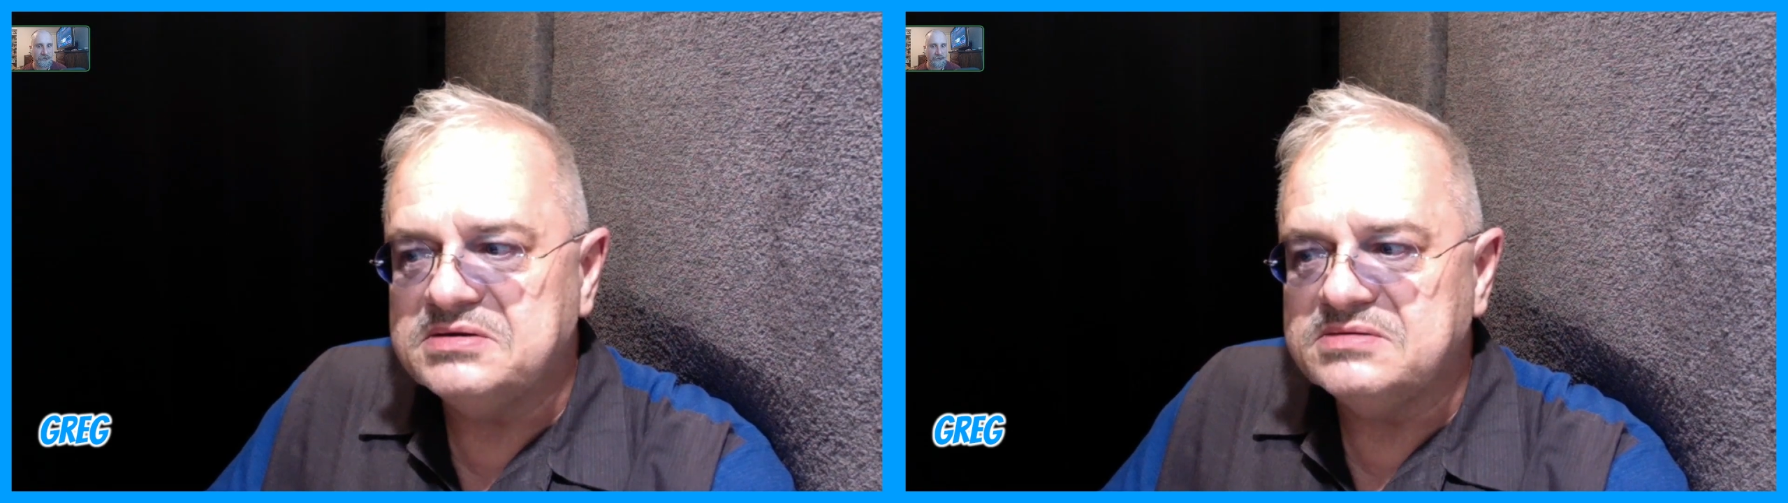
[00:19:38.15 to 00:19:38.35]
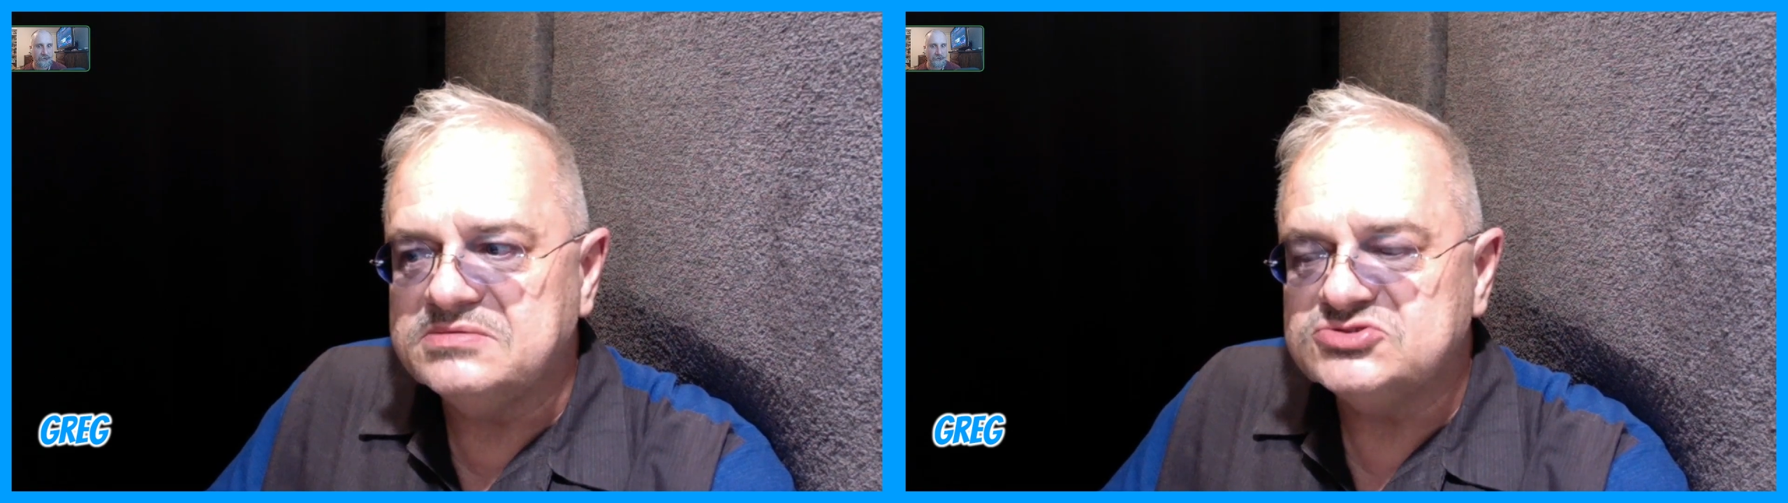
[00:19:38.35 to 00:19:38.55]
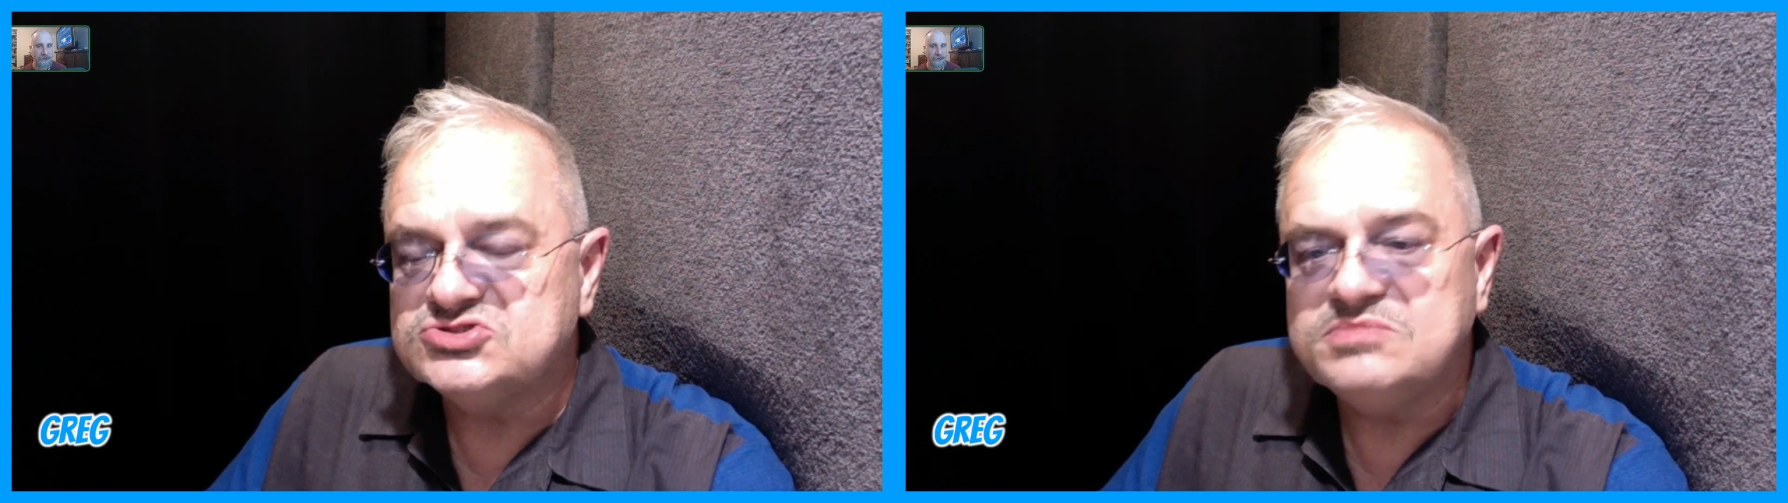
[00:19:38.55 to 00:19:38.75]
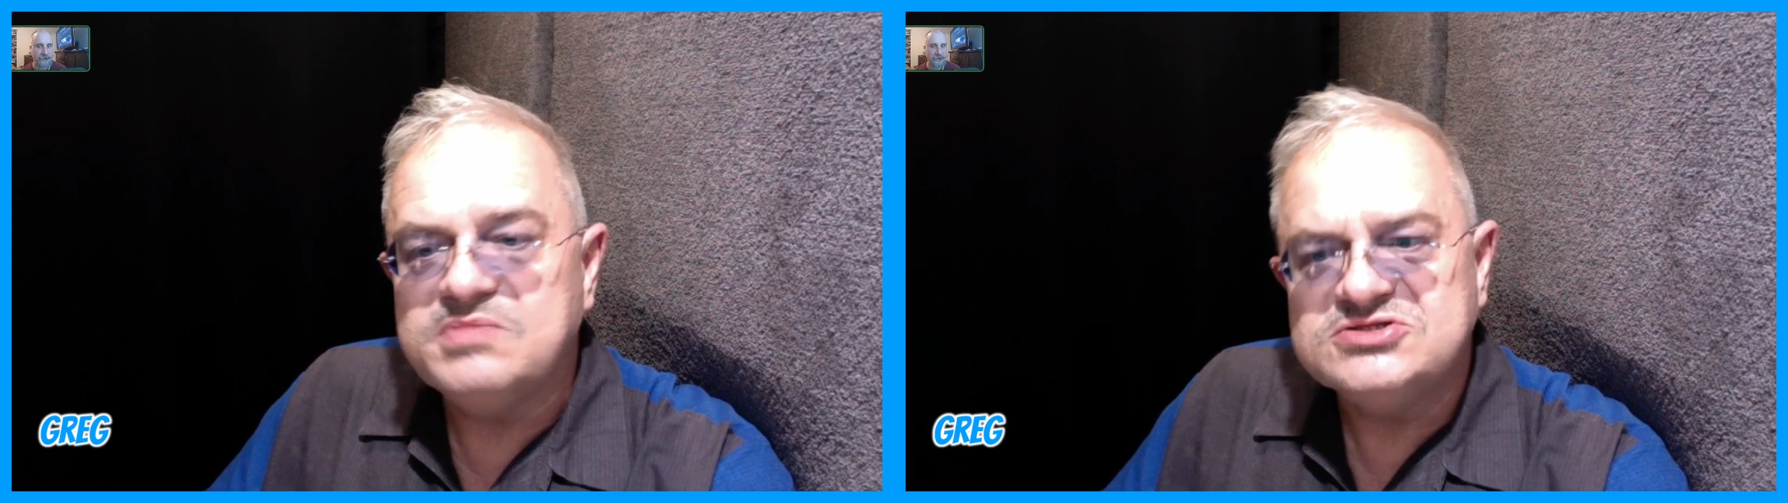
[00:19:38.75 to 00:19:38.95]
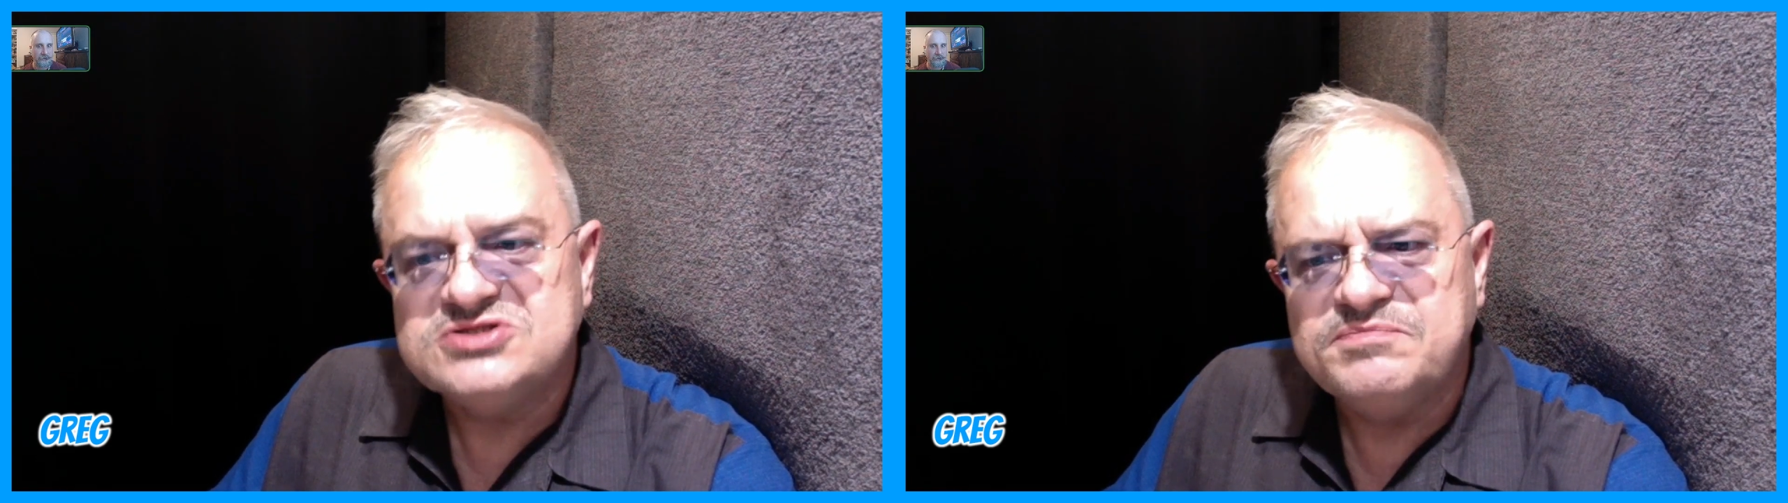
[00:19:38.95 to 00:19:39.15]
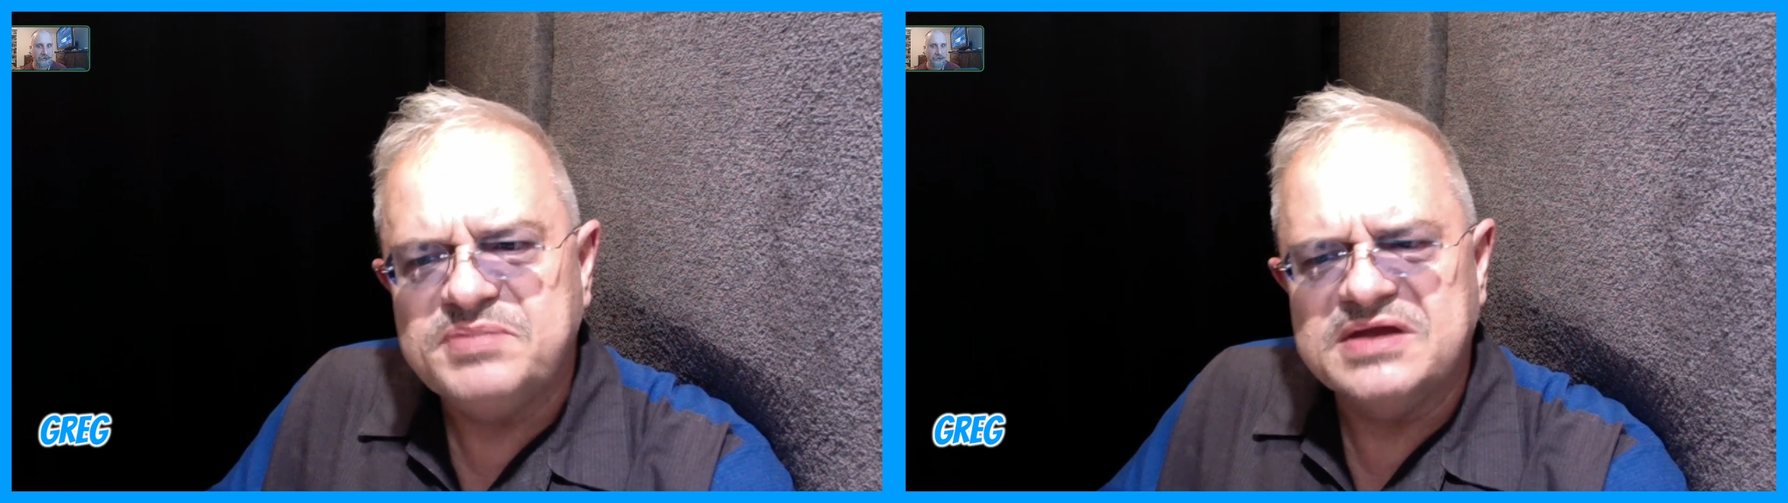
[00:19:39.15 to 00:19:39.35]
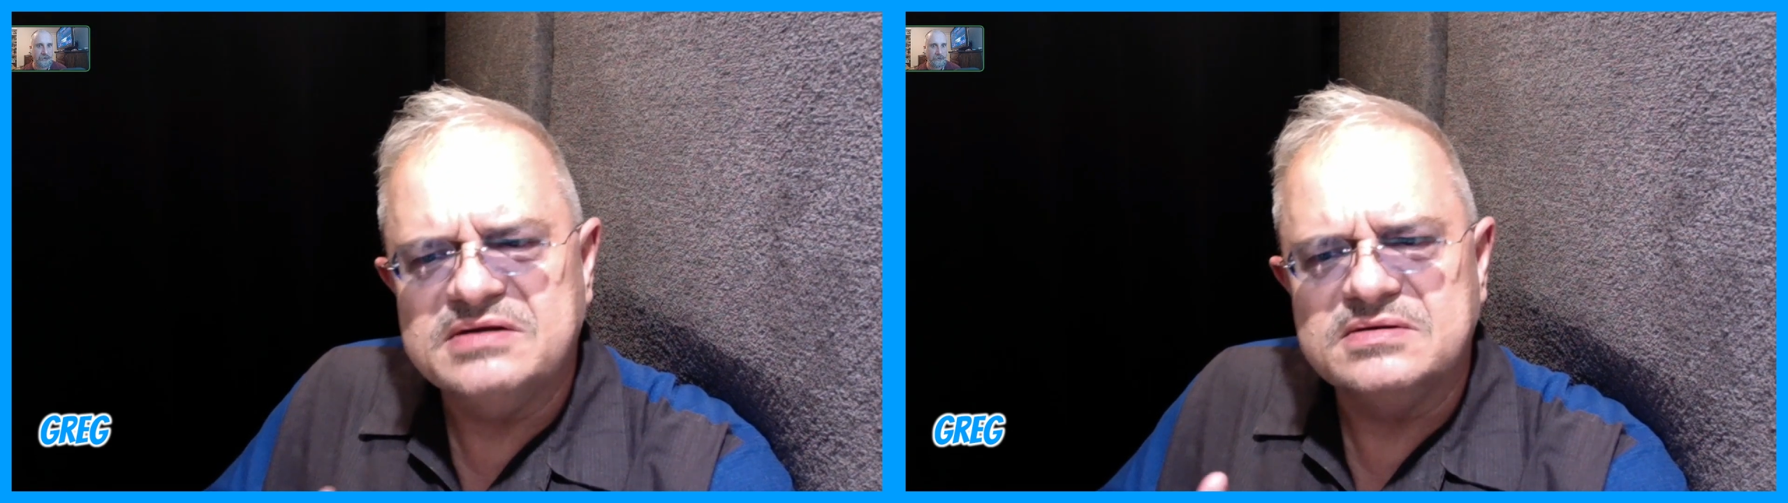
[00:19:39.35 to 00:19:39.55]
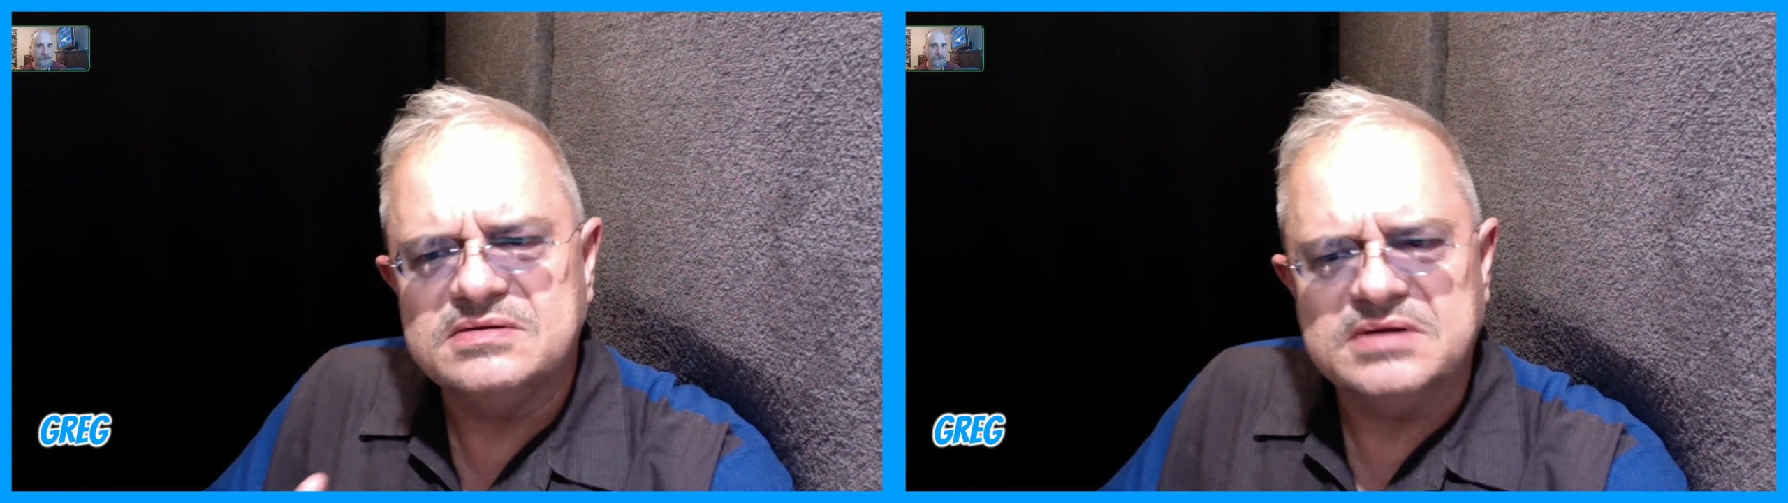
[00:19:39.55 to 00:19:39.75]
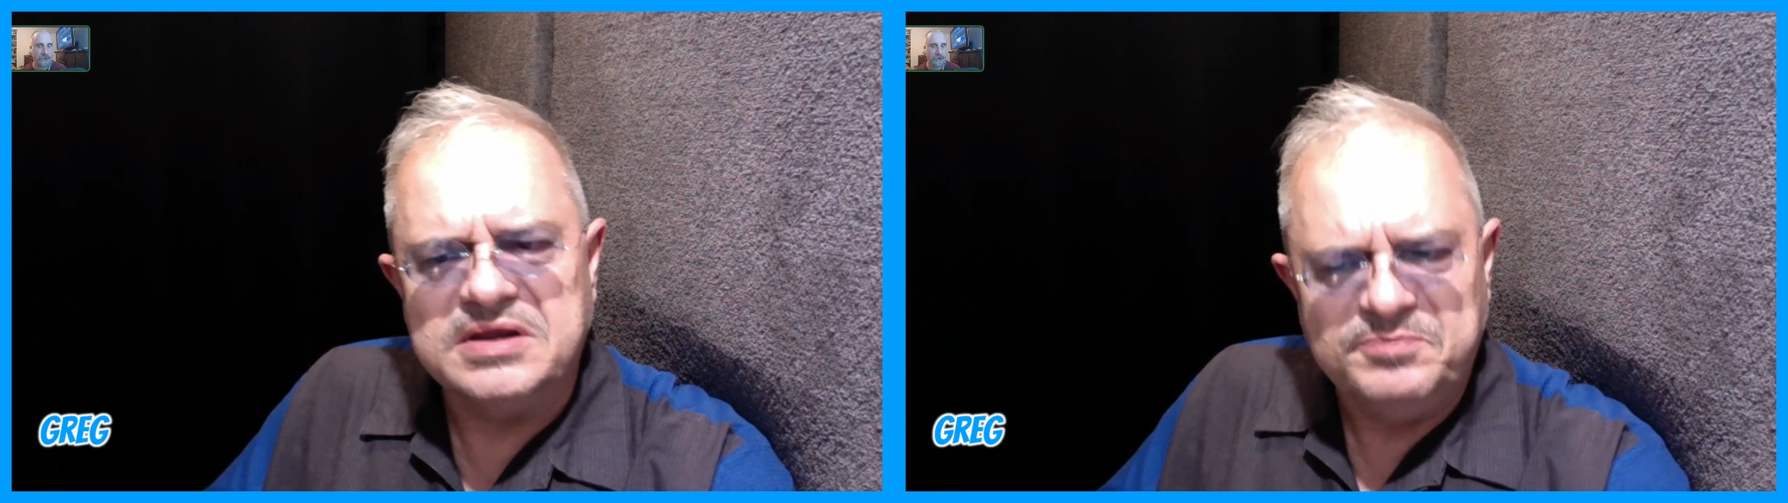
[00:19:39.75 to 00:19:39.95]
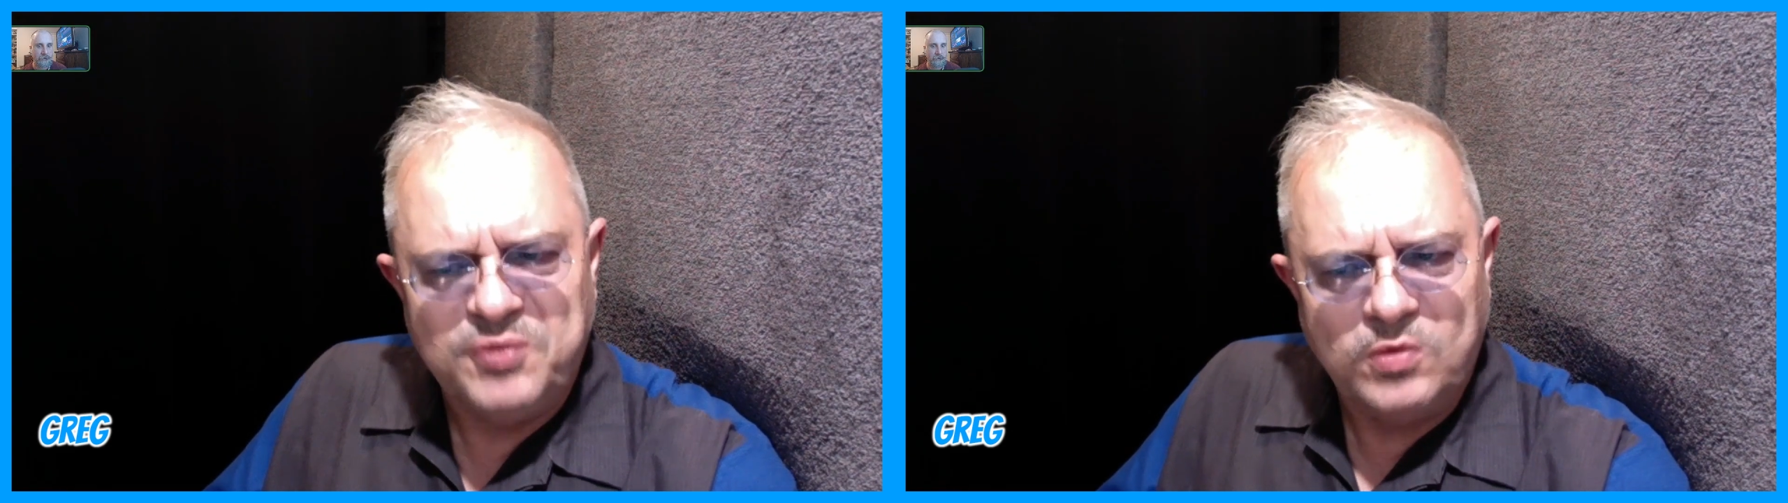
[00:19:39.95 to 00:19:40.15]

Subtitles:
And she must have been,